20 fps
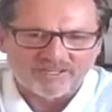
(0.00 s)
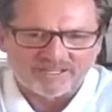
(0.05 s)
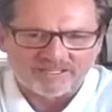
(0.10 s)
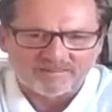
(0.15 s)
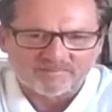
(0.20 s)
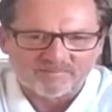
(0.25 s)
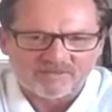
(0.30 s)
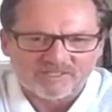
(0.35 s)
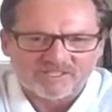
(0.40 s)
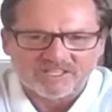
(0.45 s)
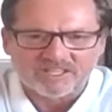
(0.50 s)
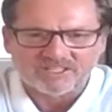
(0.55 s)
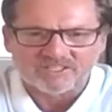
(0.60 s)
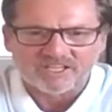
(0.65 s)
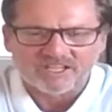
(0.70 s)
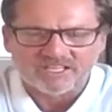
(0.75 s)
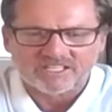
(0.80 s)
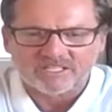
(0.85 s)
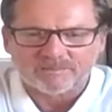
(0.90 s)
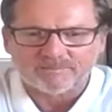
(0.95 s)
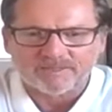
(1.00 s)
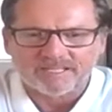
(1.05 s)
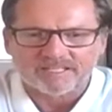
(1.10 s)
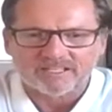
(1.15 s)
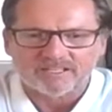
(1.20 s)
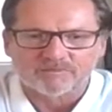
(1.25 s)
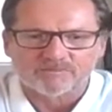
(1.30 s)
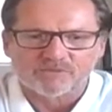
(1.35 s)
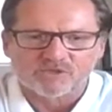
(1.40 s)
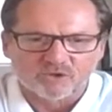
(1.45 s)
themes that need to
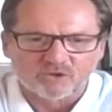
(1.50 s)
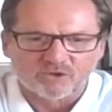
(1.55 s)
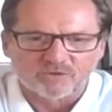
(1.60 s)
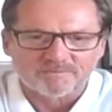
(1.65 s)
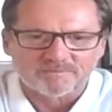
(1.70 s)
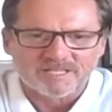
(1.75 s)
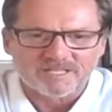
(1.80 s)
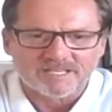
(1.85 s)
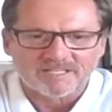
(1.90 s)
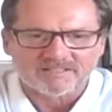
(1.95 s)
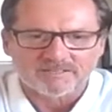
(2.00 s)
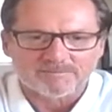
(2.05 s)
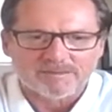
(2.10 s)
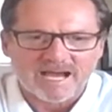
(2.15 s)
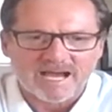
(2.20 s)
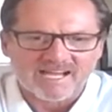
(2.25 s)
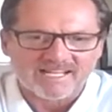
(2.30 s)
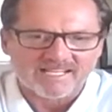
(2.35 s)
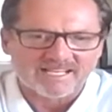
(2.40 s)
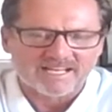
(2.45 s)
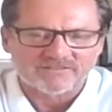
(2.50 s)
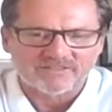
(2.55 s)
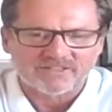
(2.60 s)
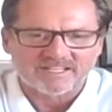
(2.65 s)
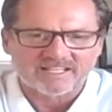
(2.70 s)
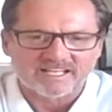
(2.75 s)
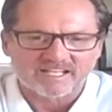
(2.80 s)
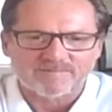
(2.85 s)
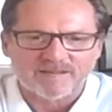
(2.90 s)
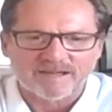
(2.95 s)
be absorbed into the market over
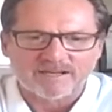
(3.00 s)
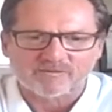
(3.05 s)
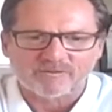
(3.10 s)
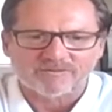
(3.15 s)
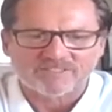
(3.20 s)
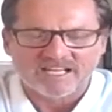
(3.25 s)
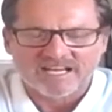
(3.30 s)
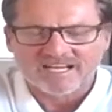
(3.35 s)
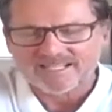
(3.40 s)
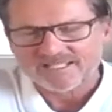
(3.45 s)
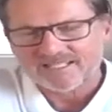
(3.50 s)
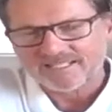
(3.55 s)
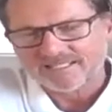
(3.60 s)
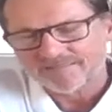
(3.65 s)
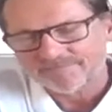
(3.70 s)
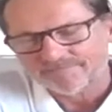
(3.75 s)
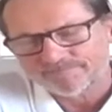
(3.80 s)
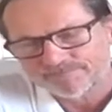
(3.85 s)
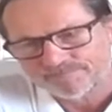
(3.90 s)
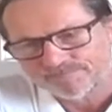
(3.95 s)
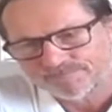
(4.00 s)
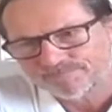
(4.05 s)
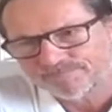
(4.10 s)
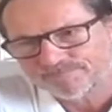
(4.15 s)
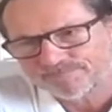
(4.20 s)
the next matter of days.